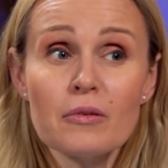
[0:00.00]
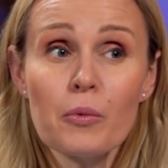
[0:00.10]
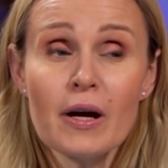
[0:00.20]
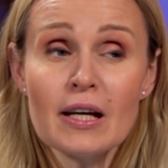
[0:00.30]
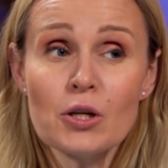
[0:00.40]

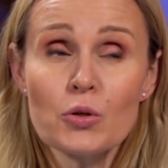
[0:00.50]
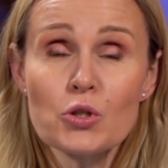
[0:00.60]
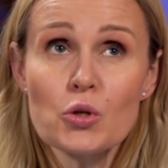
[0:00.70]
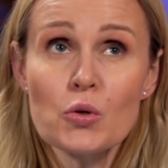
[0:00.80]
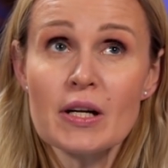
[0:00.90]
we're not
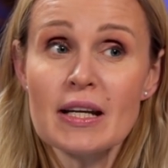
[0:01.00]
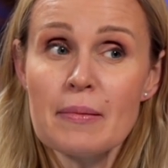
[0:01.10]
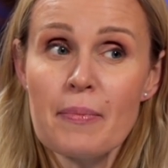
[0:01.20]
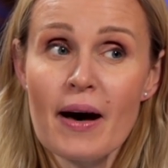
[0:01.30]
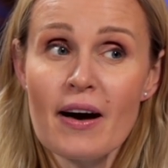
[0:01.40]
talking
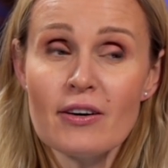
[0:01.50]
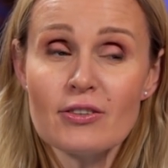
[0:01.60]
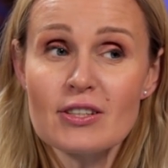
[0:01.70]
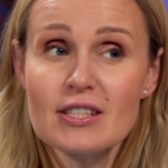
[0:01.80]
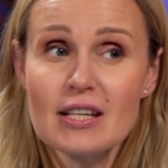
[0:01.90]

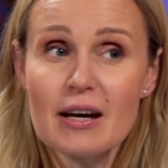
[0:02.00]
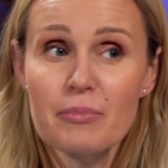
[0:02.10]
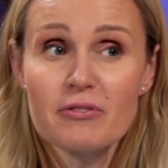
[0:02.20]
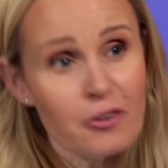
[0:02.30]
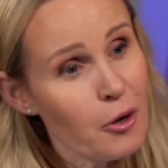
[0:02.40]
about
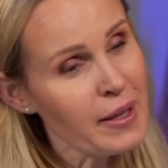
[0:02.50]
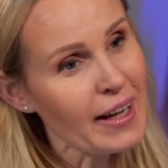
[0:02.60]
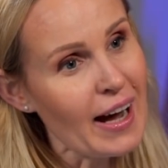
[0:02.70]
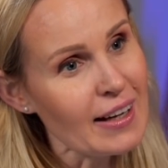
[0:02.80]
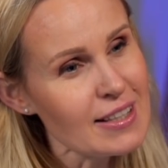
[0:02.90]
performing
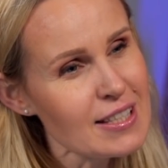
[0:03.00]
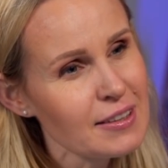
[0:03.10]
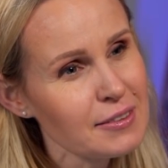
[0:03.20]
art.